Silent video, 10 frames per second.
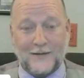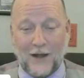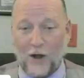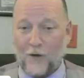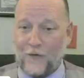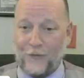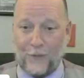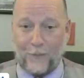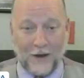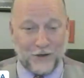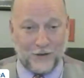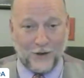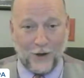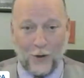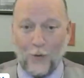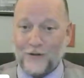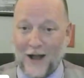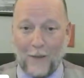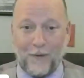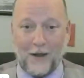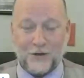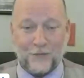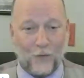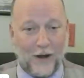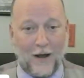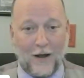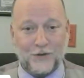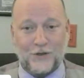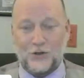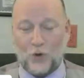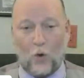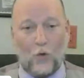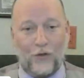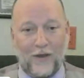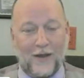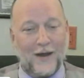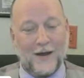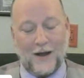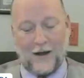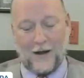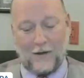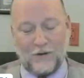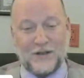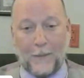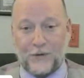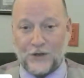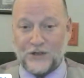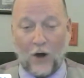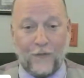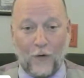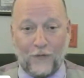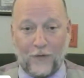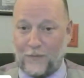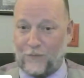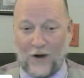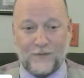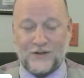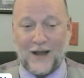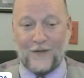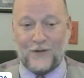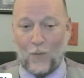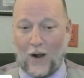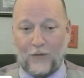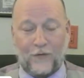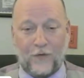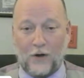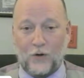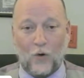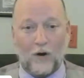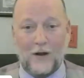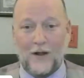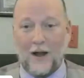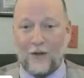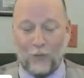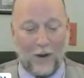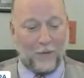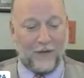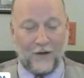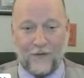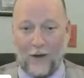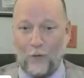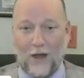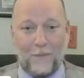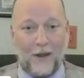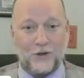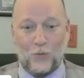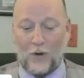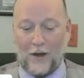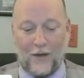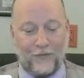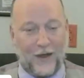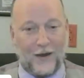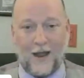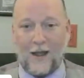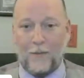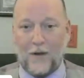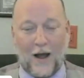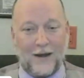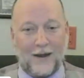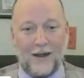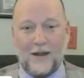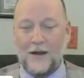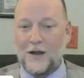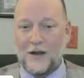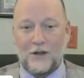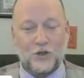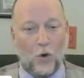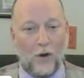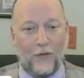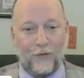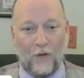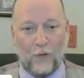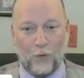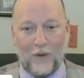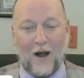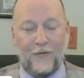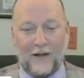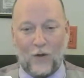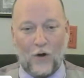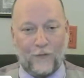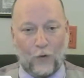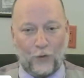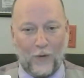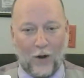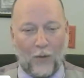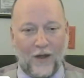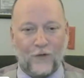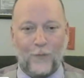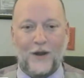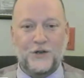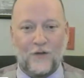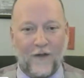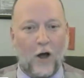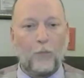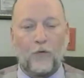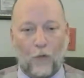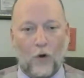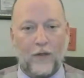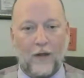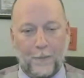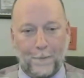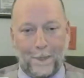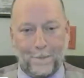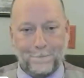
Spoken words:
acts. For instance, a patient who was an outpatient for radiology stole the receptionist's cell phone from the front of his desk and walked out the front door. So we were able to identify who that patient was, get a name, ID, and so on and so forth. When we contact law enforcement, we had all the information available for them.